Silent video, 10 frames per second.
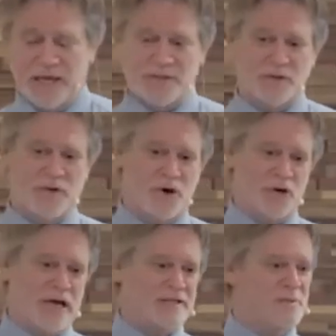So there are all
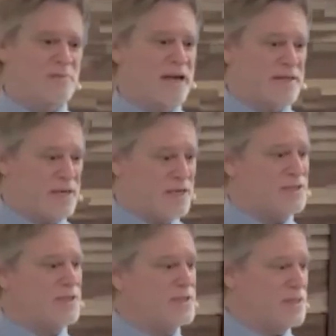kinds of
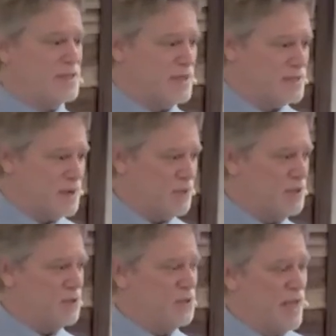meditations and things that we
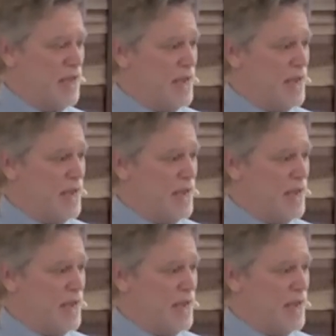do.